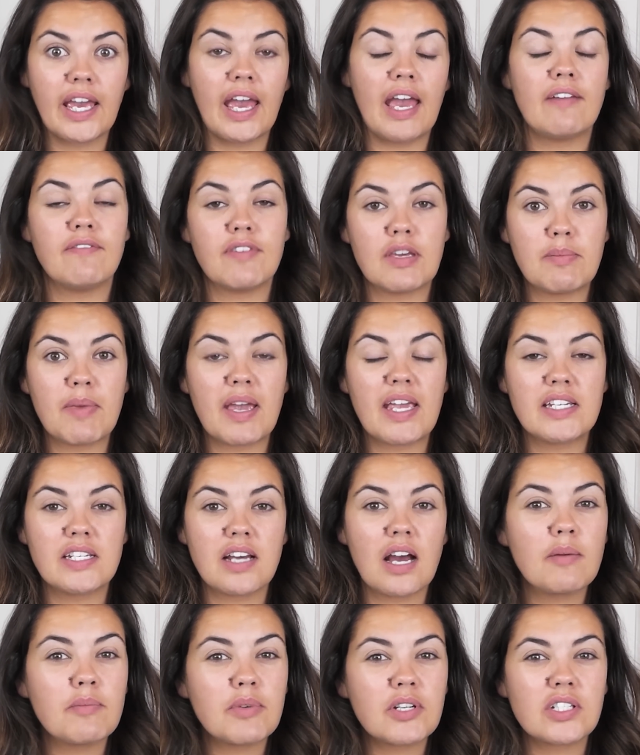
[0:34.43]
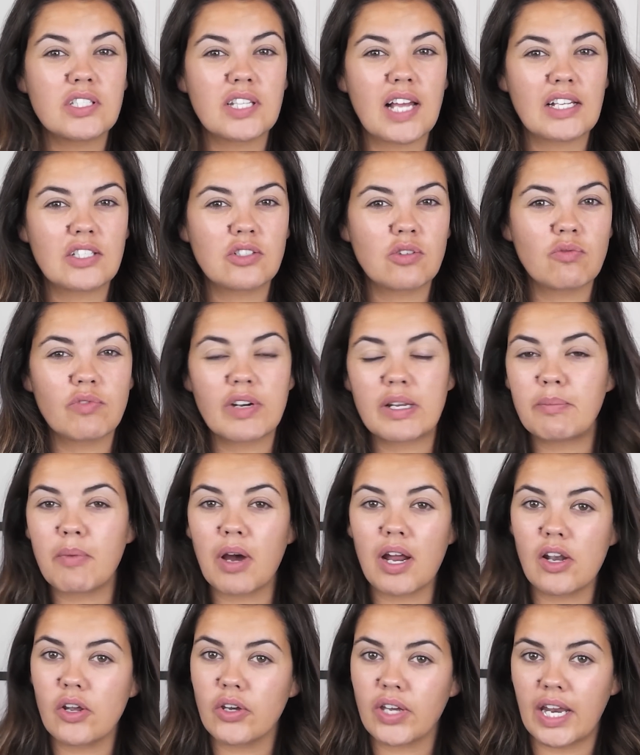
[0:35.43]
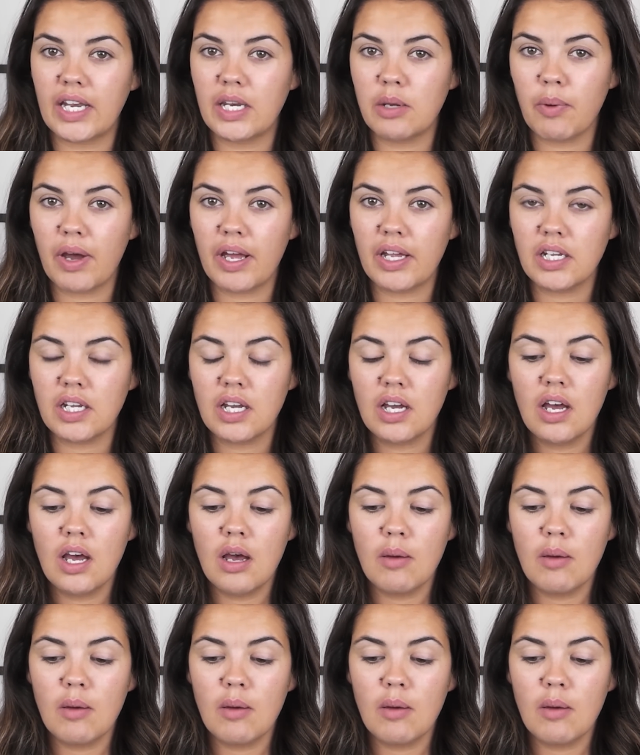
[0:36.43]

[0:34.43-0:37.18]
heavy made up because that's not really my look anyway,